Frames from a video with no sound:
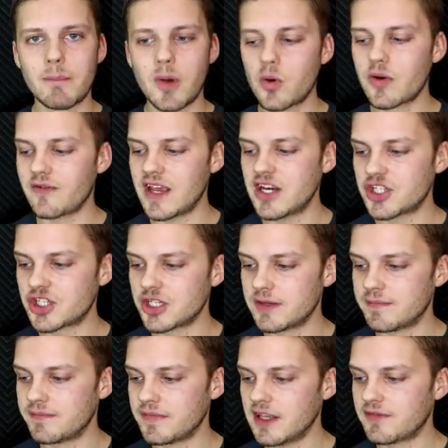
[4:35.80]

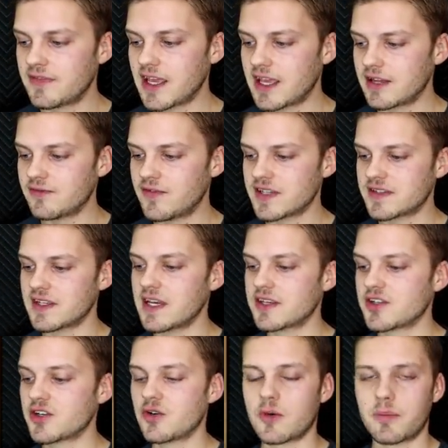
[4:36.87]
motivation if they get
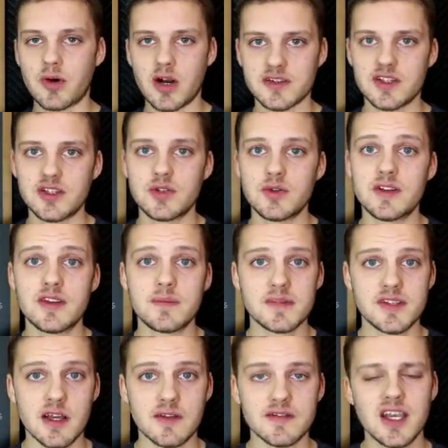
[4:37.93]
investigated or prosecuted
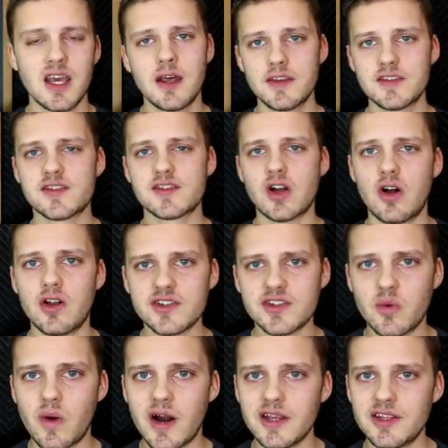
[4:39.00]
themselves. This is
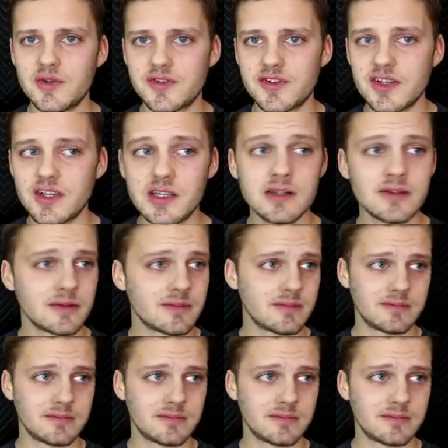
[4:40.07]
also why you see